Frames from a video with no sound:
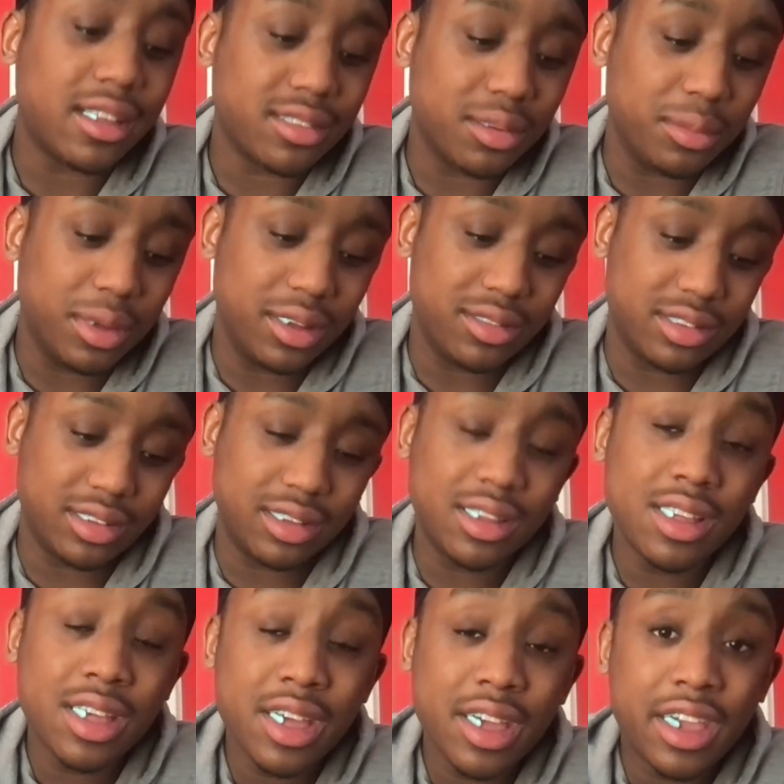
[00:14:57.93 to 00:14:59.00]
amazing.
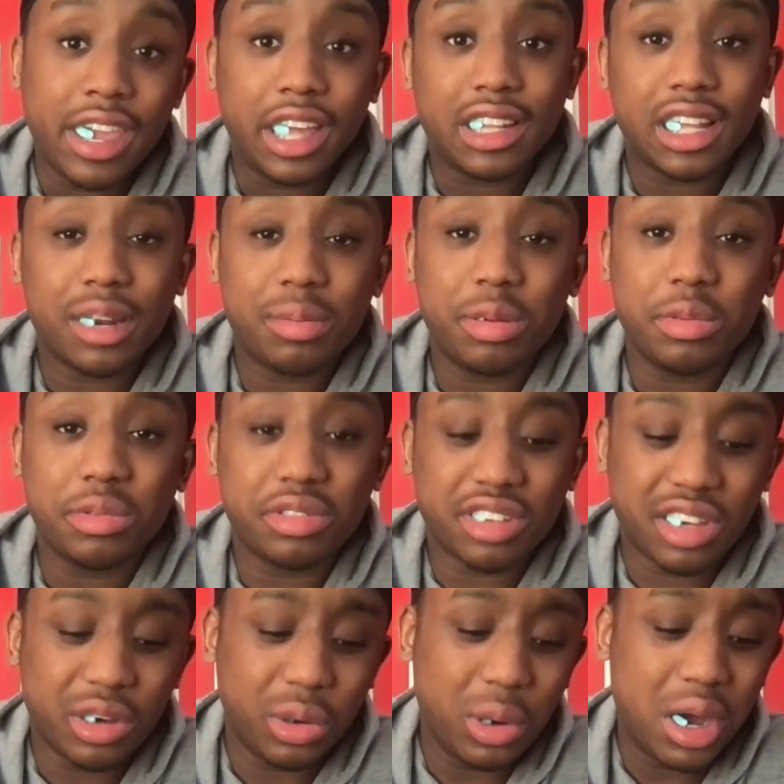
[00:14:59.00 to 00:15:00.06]
A lot of people
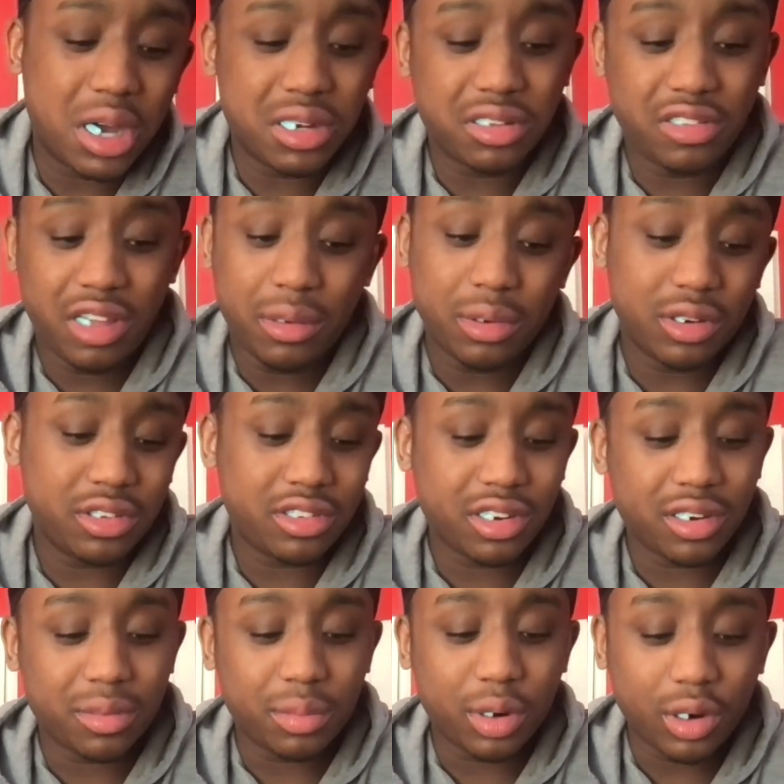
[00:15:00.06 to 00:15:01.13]
saying, "Oh, how is this team going to
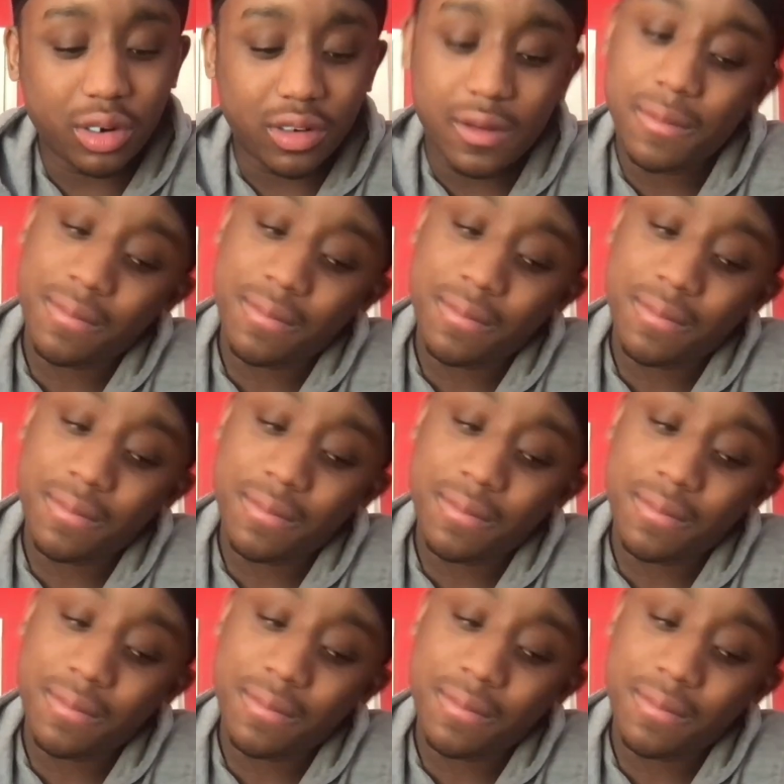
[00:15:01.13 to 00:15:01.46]
share the ball?"